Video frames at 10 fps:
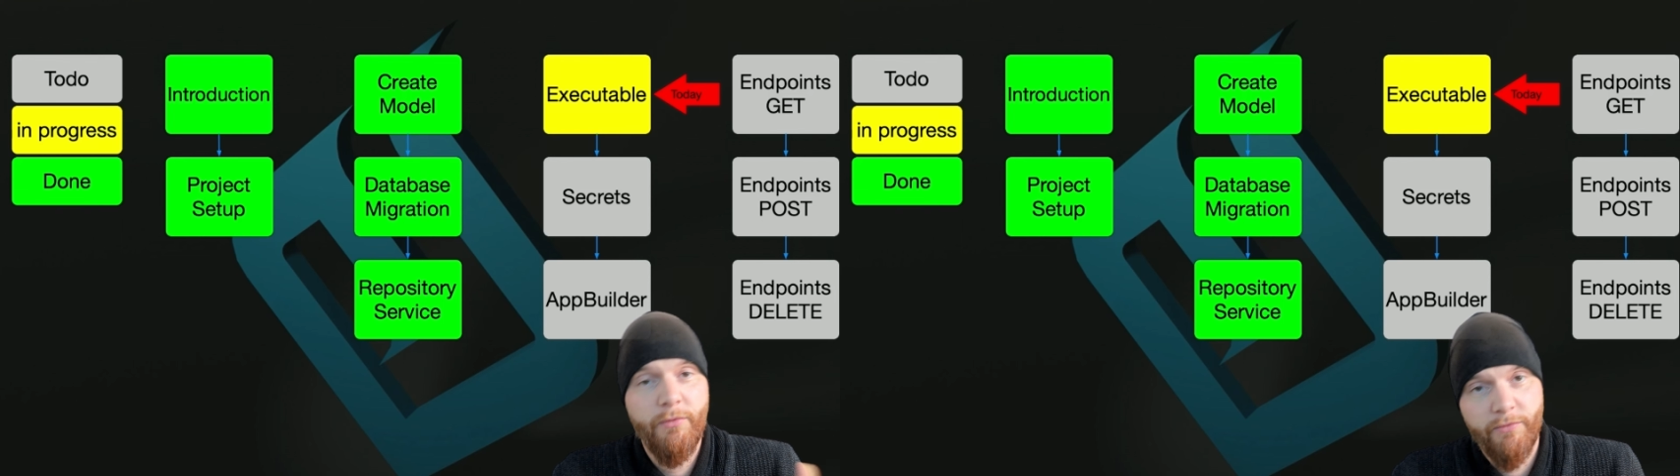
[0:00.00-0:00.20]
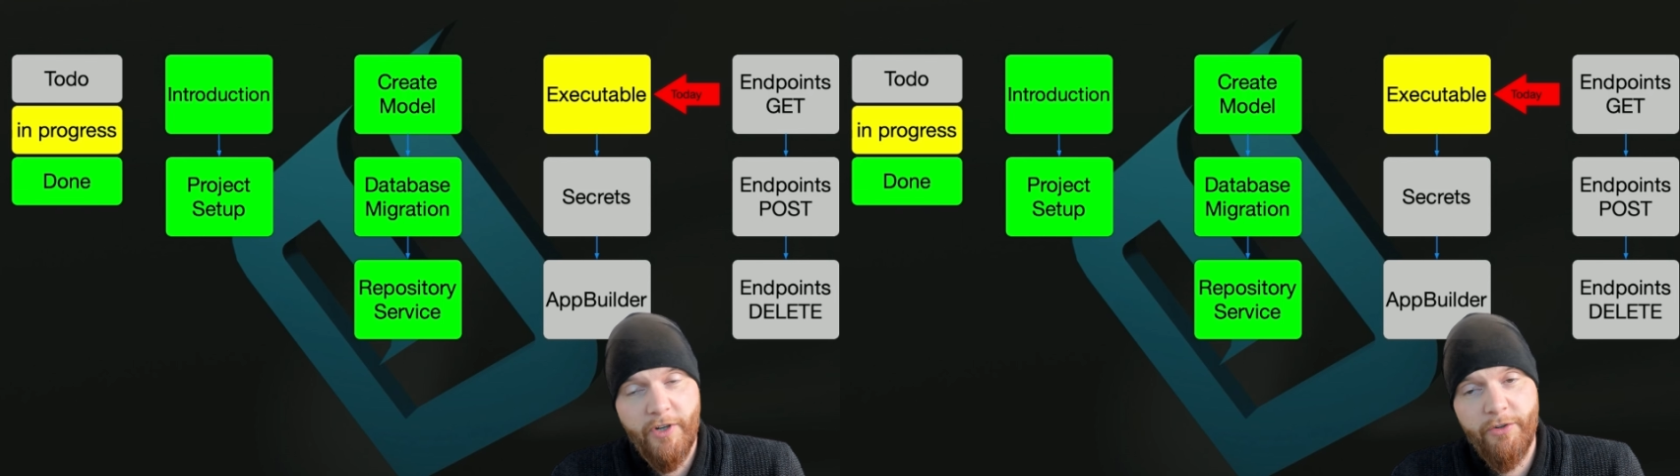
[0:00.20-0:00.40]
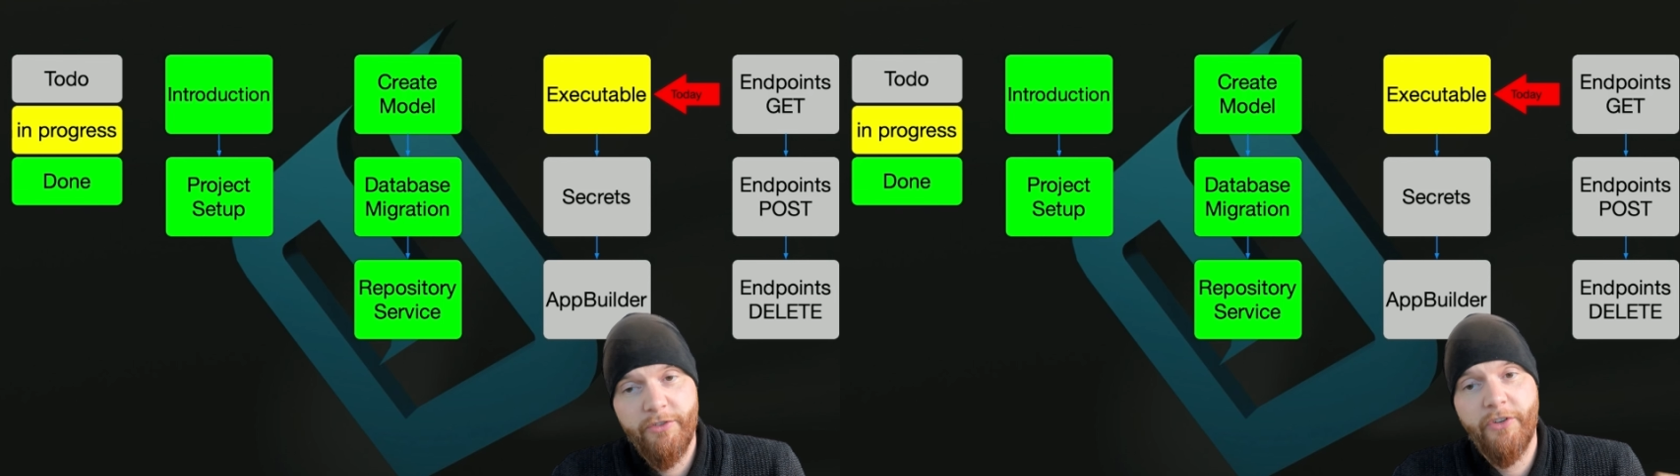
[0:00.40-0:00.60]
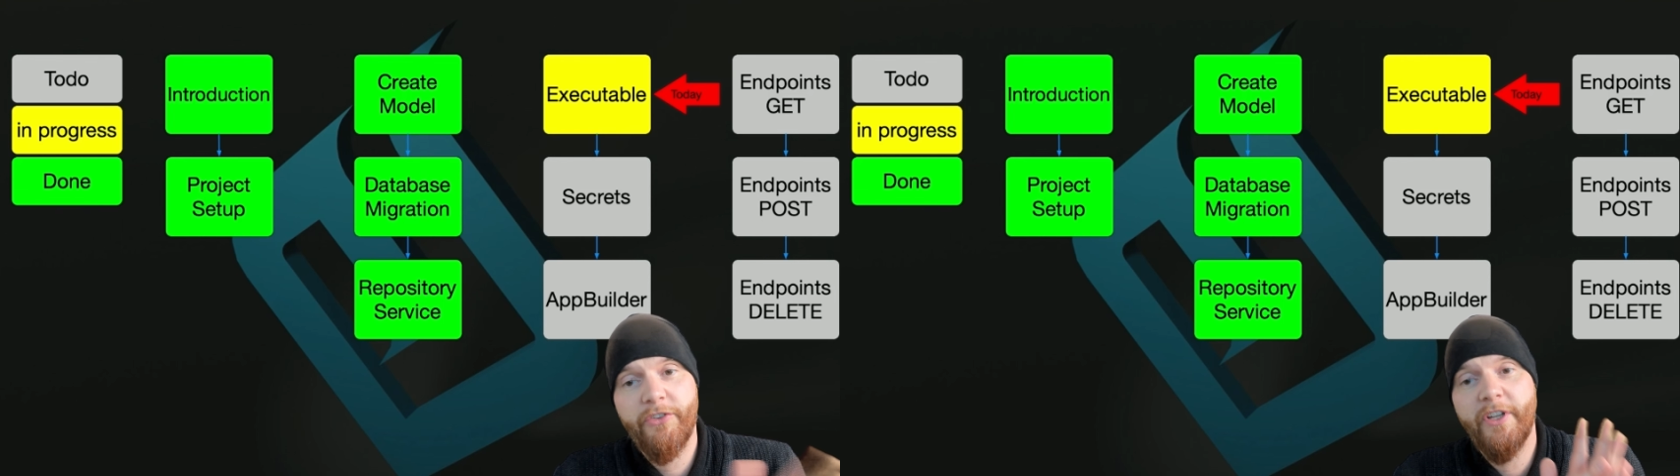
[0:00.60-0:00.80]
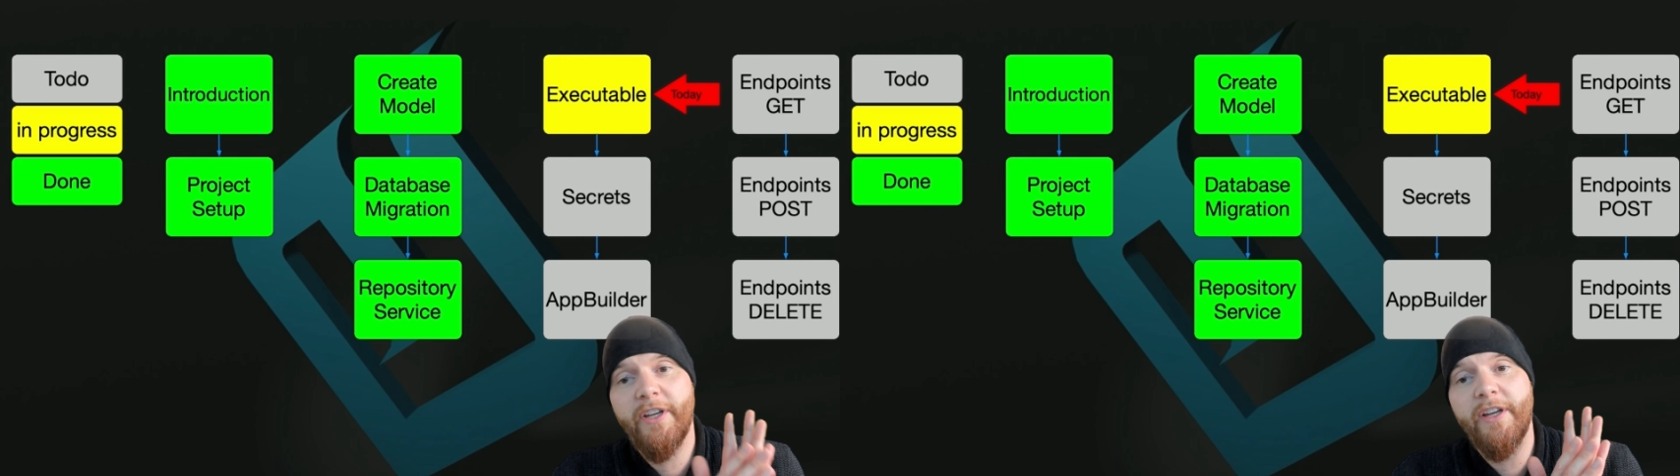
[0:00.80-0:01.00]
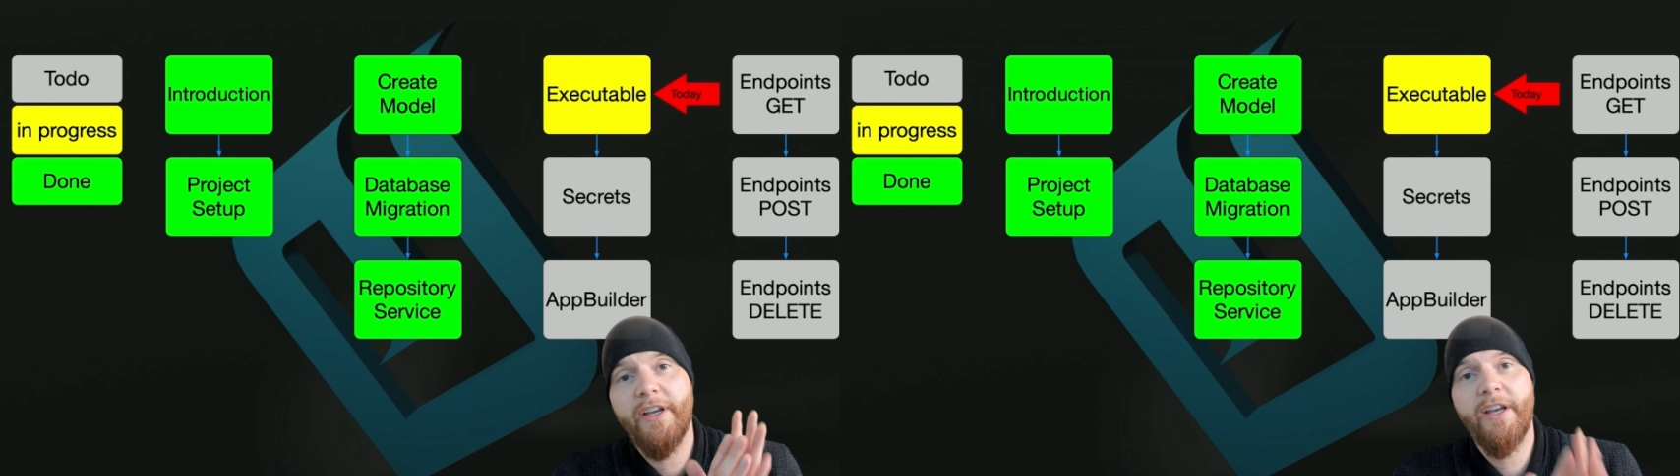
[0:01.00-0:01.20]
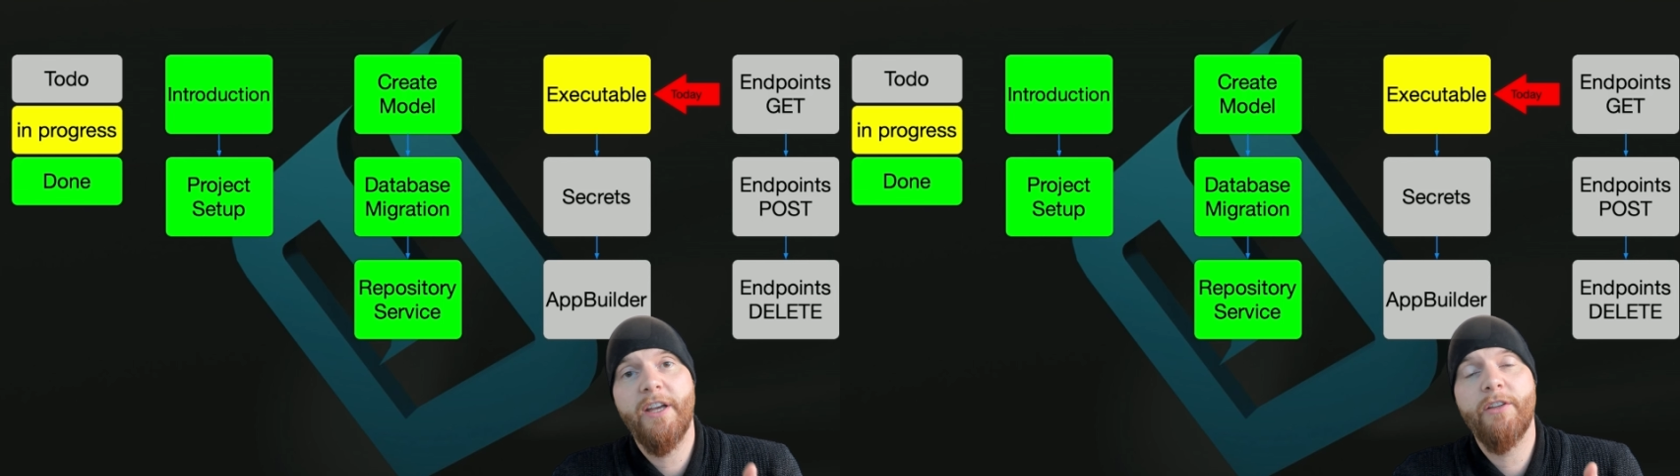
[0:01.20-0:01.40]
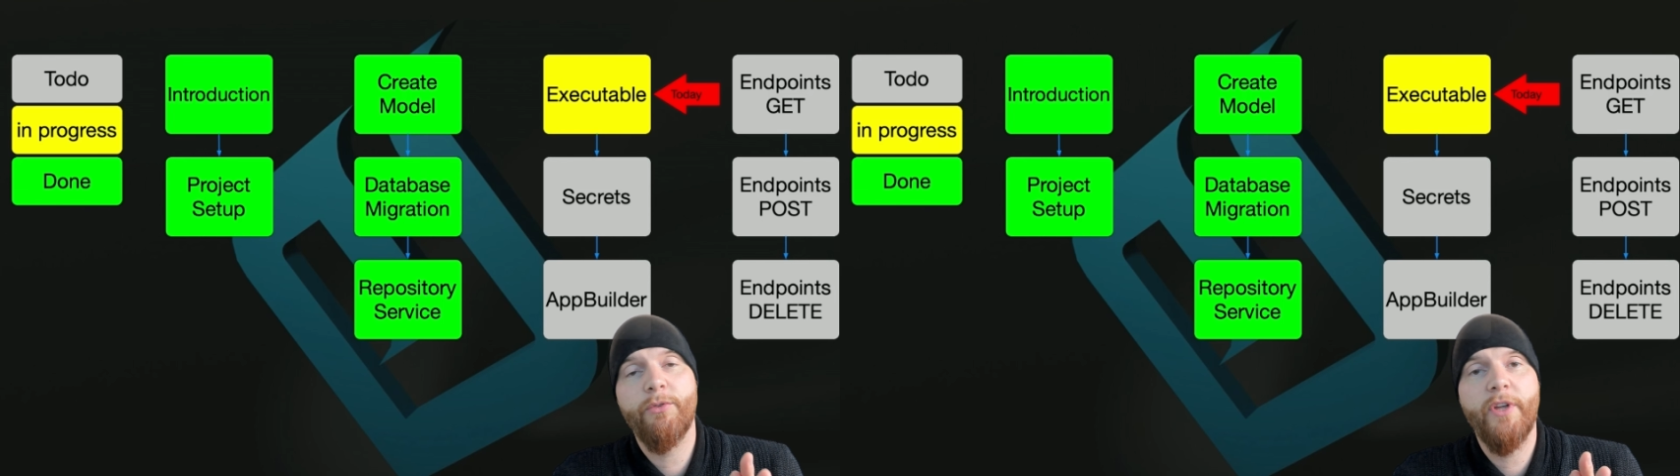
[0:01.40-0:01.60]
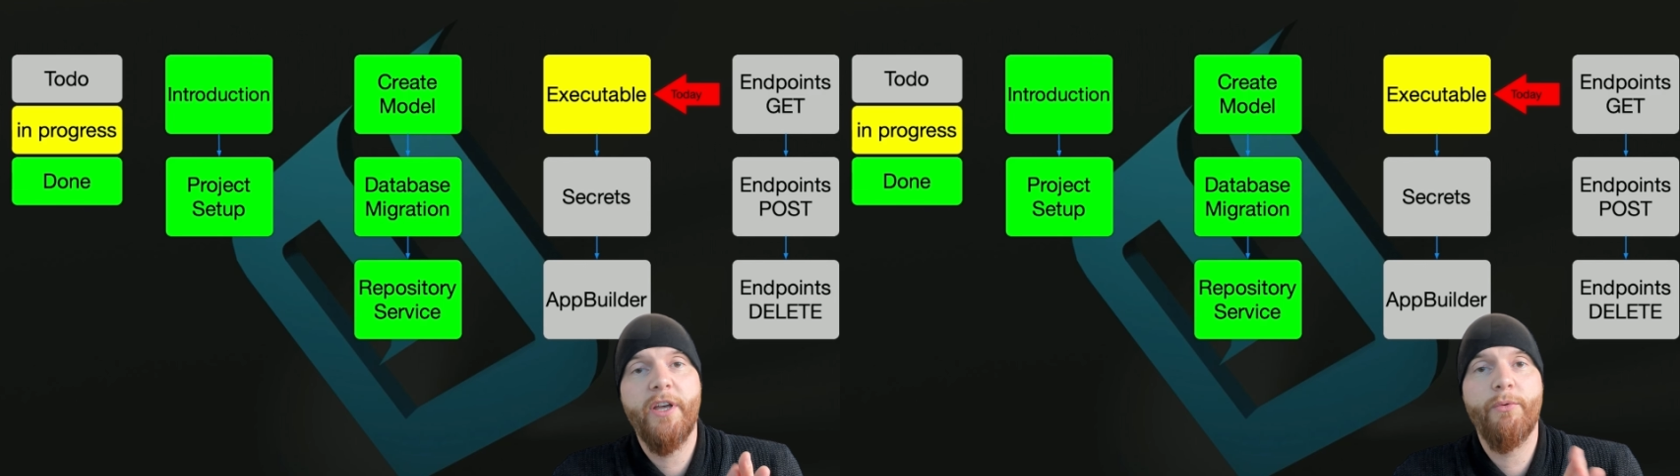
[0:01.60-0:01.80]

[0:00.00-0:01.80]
Very interesting. And today